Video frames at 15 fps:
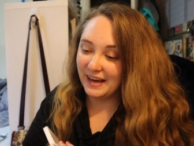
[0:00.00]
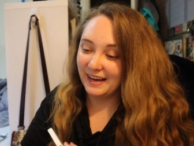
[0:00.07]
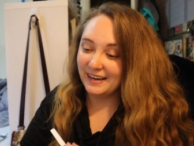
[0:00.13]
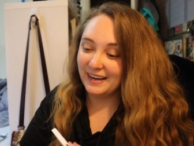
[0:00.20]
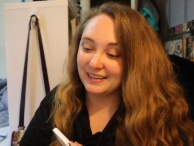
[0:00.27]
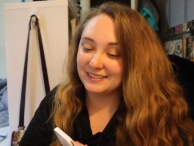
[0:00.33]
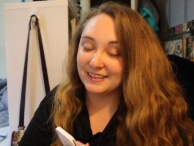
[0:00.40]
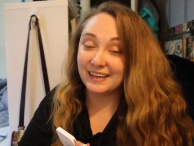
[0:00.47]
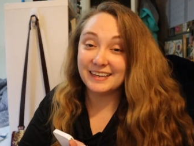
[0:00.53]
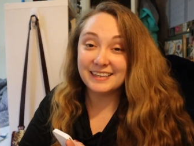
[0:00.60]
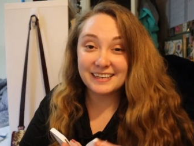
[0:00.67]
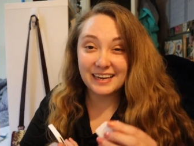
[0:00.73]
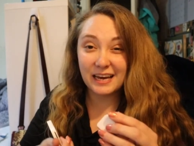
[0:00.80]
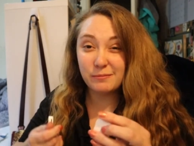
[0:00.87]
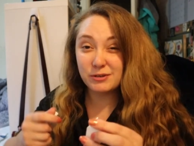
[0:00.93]
that has a
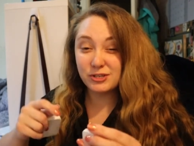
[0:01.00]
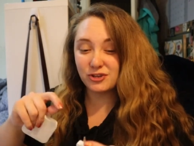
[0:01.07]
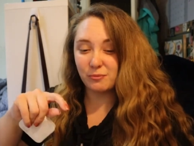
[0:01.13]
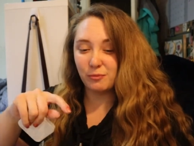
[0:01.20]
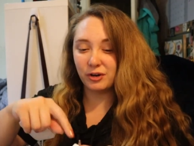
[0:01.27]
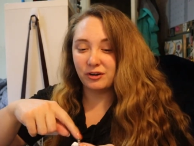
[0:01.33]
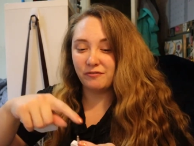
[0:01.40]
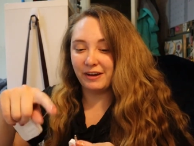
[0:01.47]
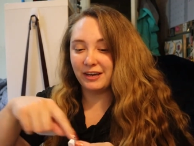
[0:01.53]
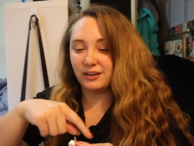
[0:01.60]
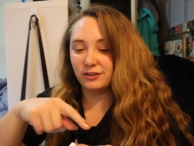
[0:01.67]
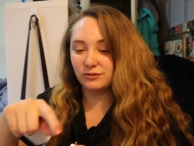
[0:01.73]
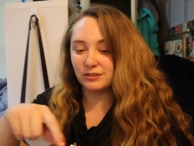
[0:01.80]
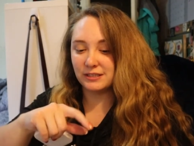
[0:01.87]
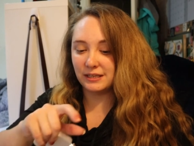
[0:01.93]
lightning cable so I'm wondering if I
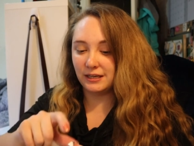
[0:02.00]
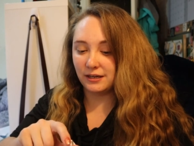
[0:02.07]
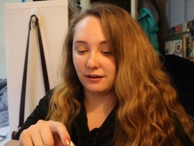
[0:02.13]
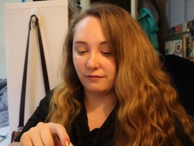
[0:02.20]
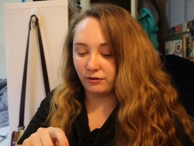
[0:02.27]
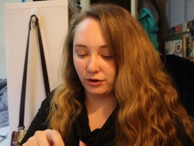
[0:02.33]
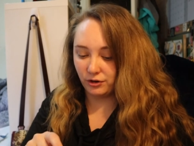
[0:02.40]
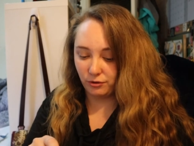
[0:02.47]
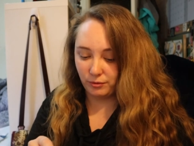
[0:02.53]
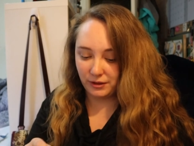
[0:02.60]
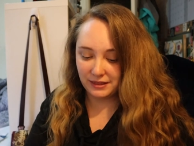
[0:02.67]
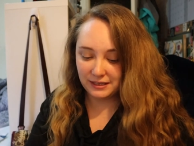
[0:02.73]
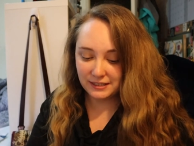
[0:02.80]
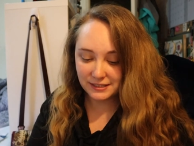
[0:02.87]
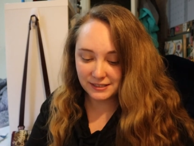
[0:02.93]
can use the converter
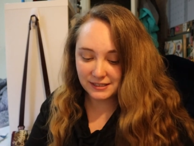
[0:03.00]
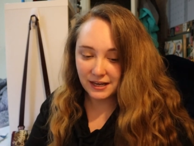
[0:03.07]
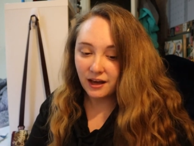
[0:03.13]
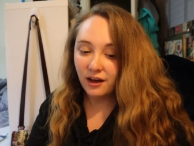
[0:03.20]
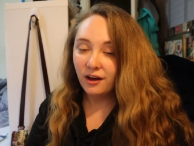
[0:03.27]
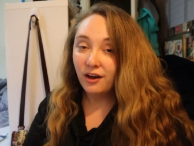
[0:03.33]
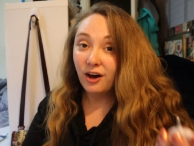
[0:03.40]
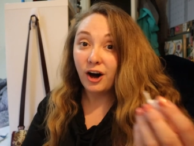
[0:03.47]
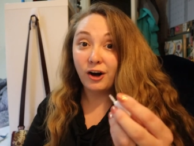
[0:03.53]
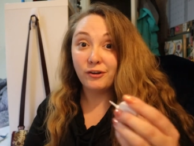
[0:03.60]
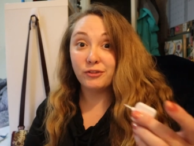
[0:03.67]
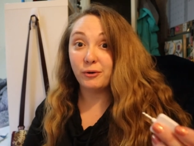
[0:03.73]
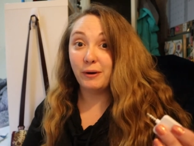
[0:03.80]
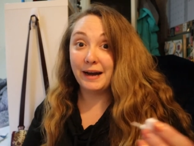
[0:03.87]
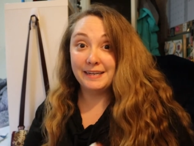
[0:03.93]
with this
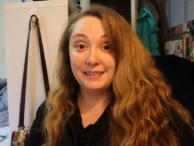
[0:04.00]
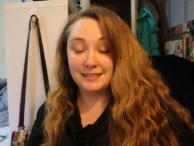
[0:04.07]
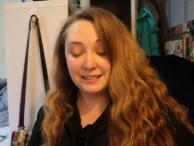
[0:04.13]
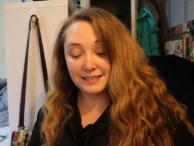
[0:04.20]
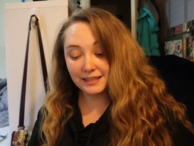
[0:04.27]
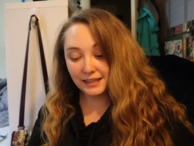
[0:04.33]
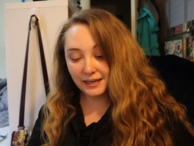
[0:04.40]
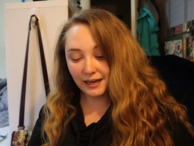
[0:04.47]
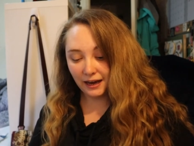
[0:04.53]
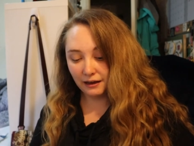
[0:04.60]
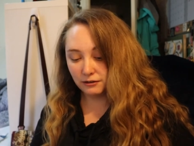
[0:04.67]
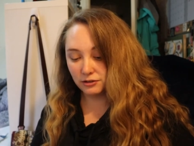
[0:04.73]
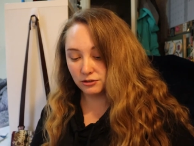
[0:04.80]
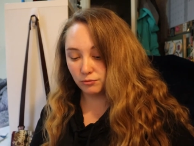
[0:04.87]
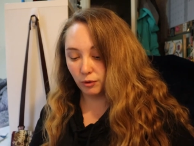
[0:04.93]
although ideally
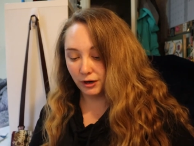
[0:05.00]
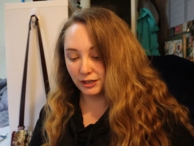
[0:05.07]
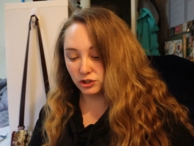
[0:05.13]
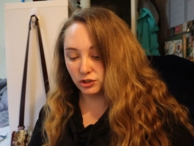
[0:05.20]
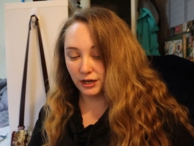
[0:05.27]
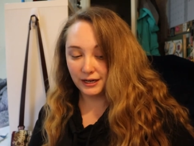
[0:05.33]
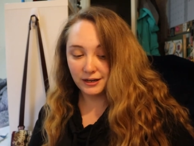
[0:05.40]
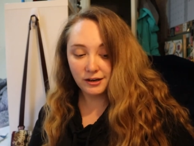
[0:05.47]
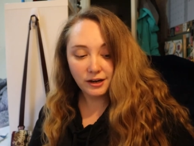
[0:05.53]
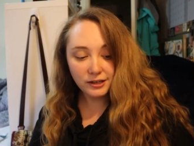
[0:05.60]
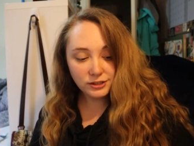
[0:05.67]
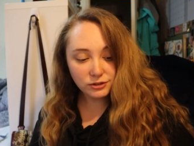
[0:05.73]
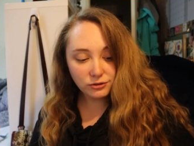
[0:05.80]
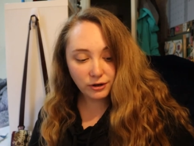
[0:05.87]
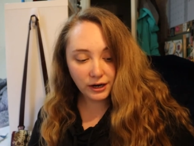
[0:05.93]
I want to try to
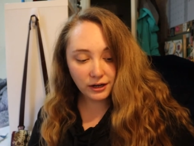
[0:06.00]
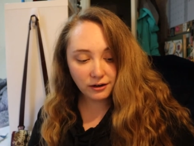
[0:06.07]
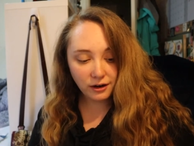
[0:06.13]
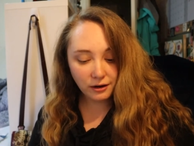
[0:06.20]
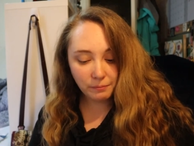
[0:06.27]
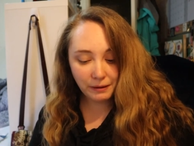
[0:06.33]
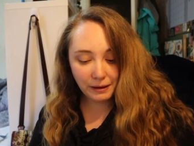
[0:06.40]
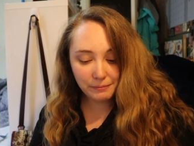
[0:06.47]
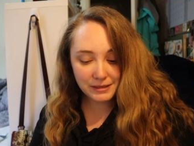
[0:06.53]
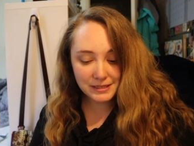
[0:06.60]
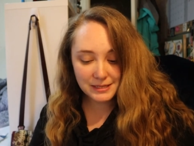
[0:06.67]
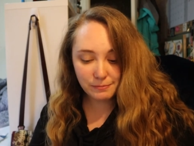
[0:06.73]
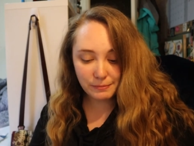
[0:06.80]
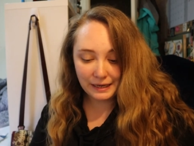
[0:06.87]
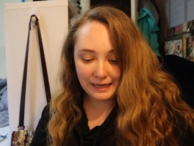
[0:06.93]
not do credit card
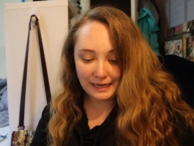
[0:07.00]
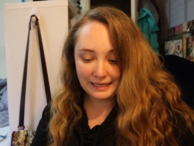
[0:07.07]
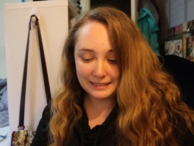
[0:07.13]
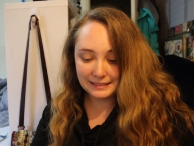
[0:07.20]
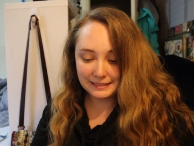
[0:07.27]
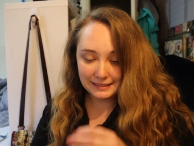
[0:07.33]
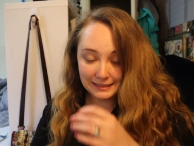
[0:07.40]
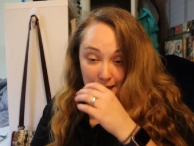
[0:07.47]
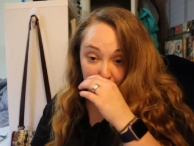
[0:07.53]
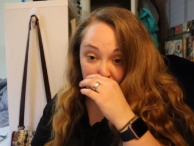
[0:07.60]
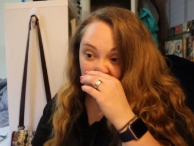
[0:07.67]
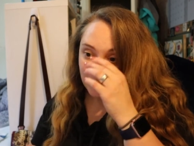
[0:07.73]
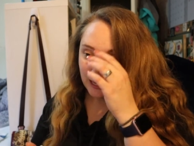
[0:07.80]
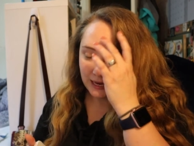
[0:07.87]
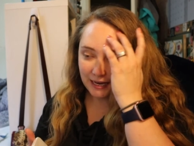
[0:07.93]
payments because
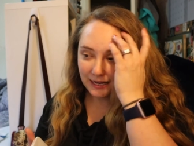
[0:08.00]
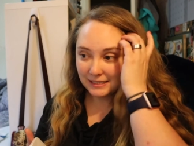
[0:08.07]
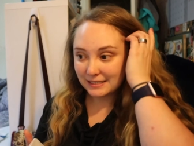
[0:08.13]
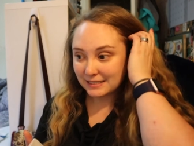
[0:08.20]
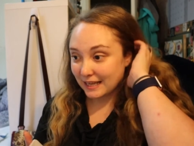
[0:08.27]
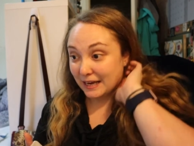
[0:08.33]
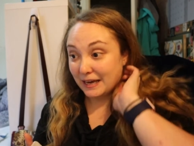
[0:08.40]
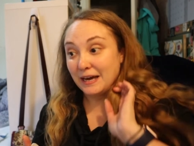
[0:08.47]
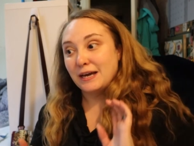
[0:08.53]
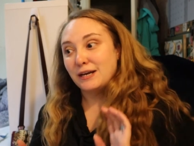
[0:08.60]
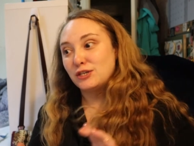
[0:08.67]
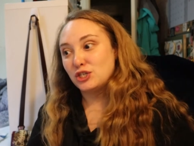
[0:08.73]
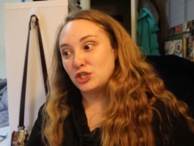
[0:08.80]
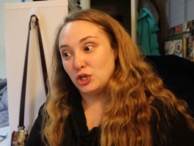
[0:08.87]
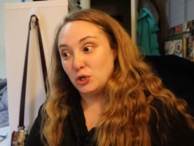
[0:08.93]
it's
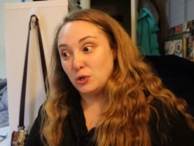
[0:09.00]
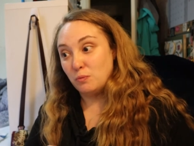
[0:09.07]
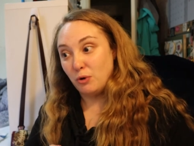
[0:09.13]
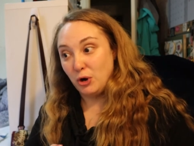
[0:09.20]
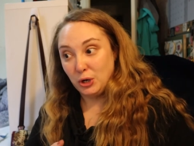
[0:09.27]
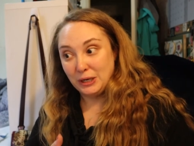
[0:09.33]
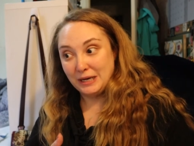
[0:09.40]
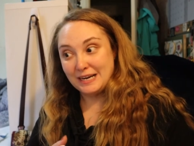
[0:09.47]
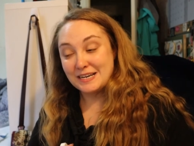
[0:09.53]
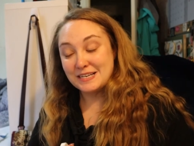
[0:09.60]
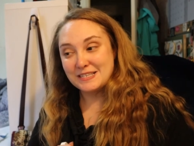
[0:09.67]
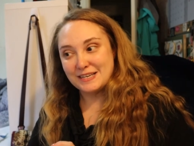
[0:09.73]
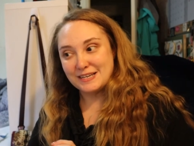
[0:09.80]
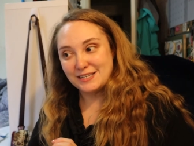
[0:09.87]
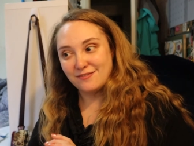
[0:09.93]
like
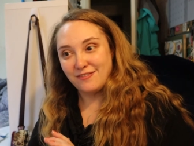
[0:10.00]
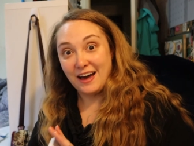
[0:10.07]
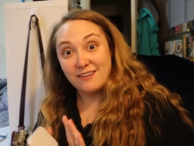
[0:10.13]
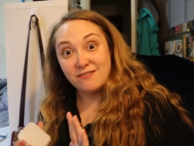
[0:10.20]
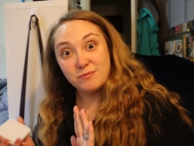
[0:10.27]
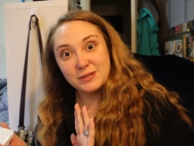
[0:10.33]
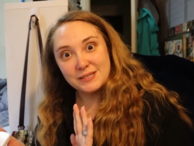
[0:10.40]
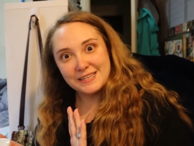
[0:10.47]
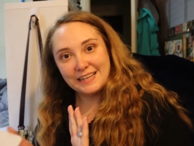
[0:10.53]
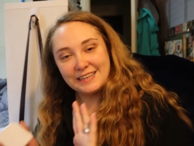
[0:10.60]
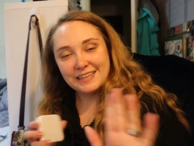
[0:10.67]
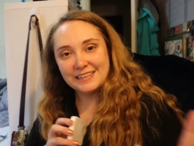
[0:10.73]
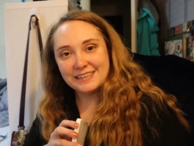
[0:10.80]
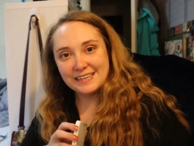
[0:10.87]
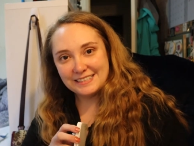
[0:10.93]

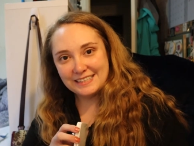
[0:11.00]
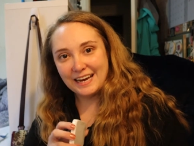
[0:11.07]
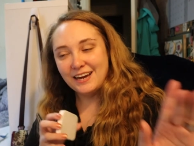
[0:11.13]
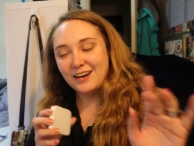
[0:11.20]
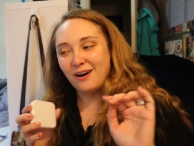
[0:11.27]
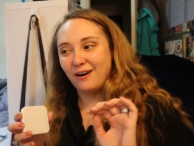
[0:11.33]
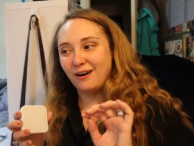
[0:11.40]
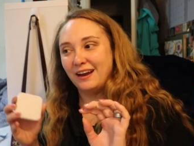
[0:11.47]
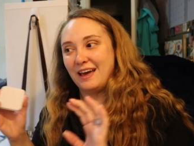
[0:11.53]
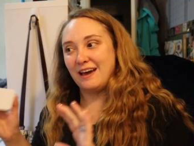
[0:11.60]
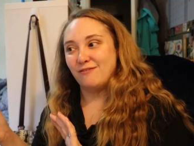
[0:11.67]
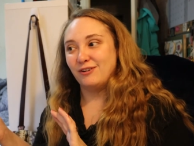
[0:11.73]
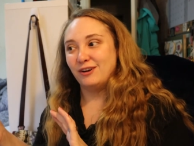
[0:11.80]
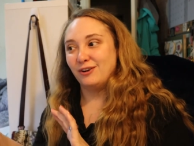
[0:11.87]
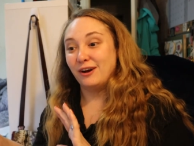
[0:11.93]
2.65% that they take on
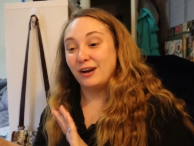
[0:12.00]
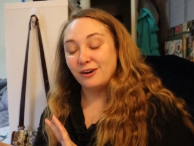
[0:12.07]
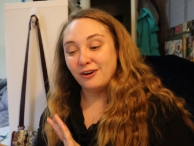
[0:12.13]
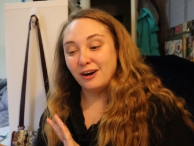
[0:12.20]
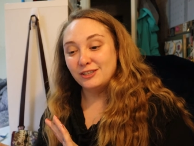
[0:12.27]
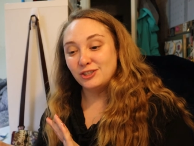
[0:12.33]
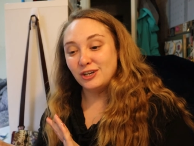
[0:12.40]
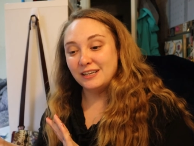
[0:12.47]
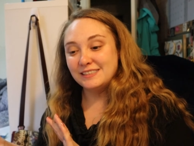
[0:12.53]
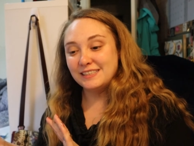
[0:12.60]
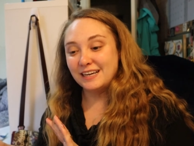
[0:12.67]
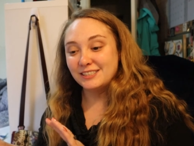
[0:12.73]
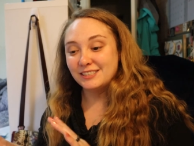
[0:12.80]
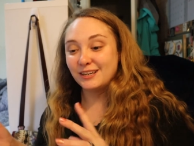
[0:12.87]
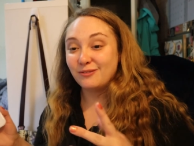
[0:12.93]
every credit card
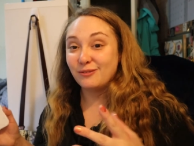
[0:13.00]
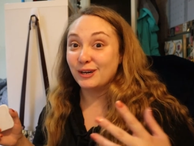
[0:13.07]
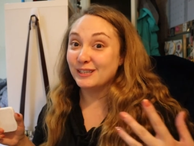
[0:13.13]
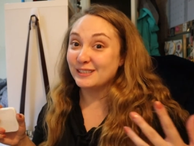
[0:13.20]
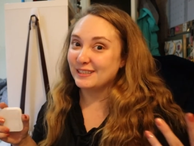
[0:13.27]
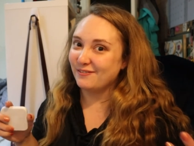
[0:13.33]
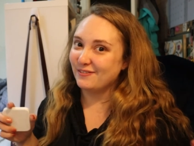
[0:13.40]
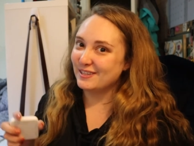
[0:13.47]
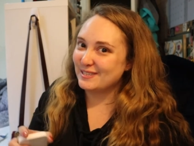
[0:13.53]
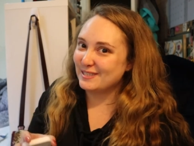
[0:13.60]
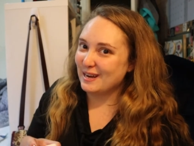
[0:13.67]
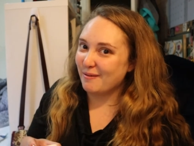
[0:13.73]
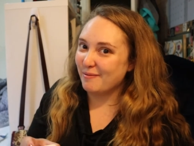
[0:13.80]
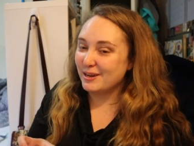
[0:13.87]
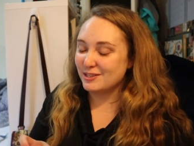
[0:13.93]
transaction, whereas if it's
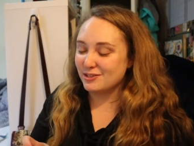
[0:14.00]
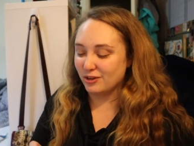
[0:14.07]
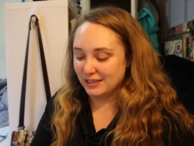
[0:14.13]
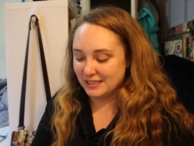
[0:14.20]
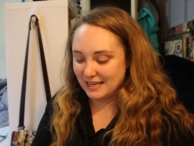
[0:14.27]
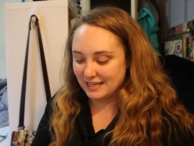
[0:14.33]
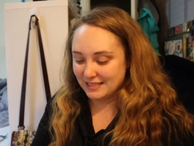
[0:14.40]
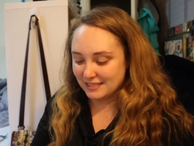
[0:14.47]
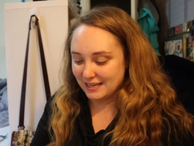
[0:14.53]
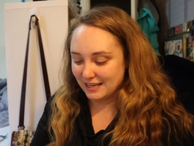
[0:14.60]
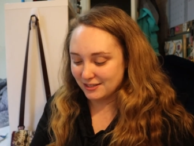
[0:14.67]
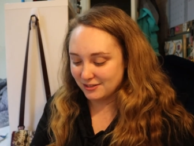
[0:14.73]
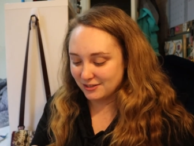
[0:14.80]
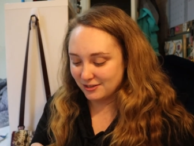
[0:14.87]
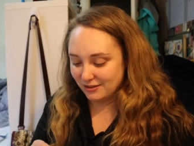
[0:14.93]
debit, it's only 10
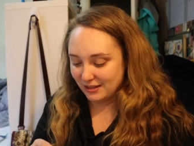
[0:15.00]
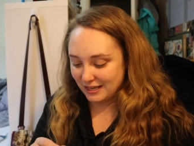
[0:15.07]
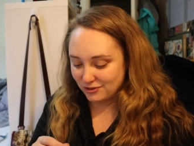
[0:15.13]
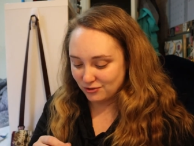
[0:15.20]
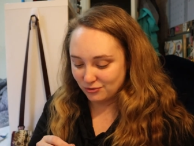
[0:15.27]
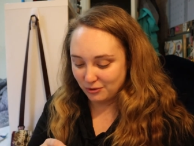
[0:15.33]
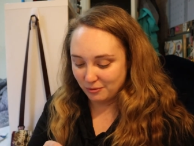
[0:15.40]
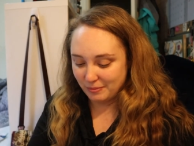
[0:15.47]
cents, so that's cool,